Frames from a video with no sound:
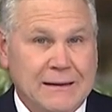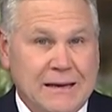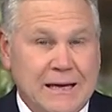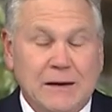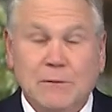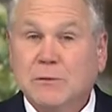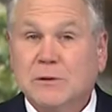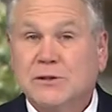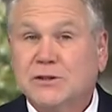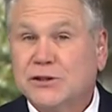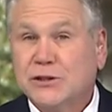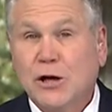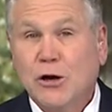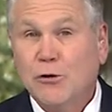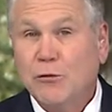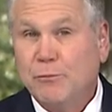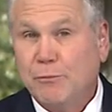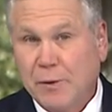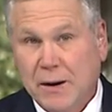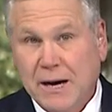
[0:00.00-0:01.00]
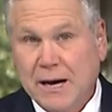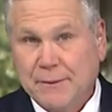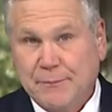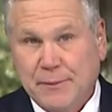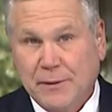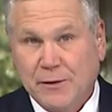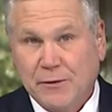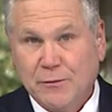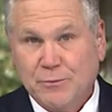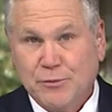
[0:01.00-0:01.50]
It was so
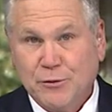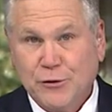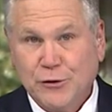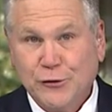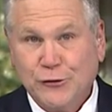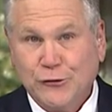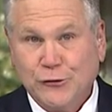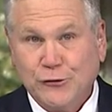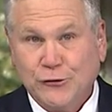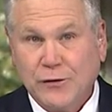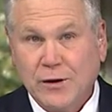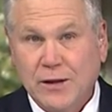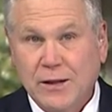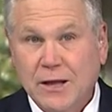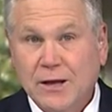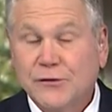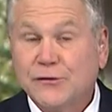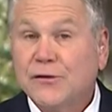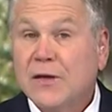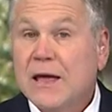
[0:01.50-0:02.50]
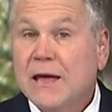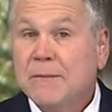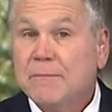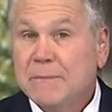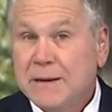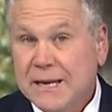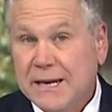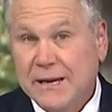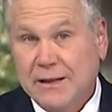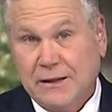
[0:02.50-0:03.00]
popular, producers tell us they
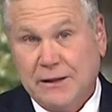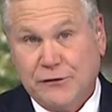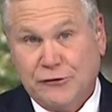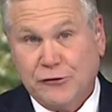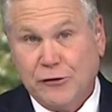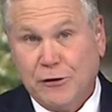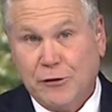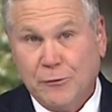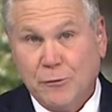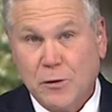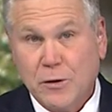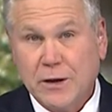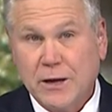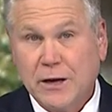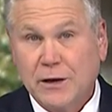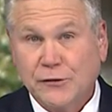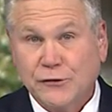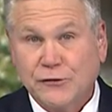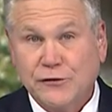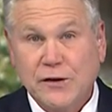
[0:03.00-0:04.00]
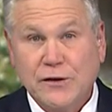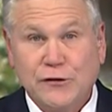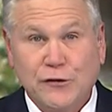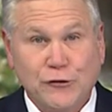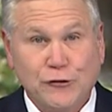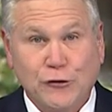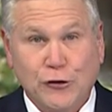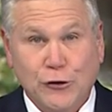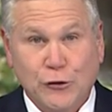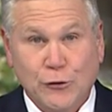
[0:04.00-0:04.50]
immediately started working on
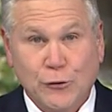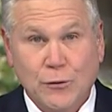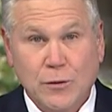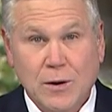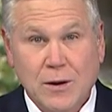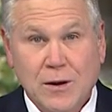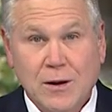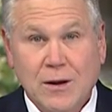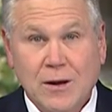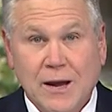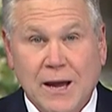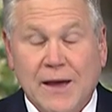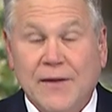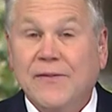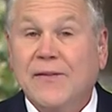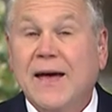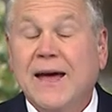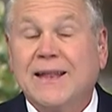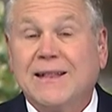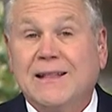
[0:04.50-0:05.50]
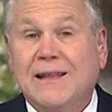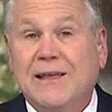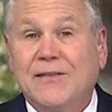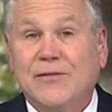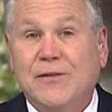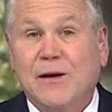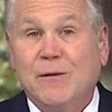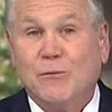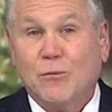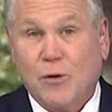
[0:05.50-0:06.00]
season two and that
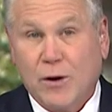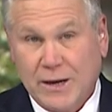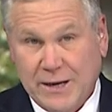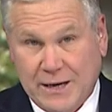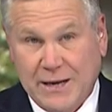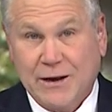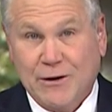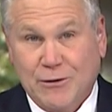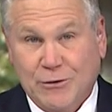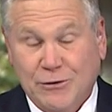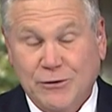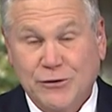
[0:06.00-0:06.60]
led them right here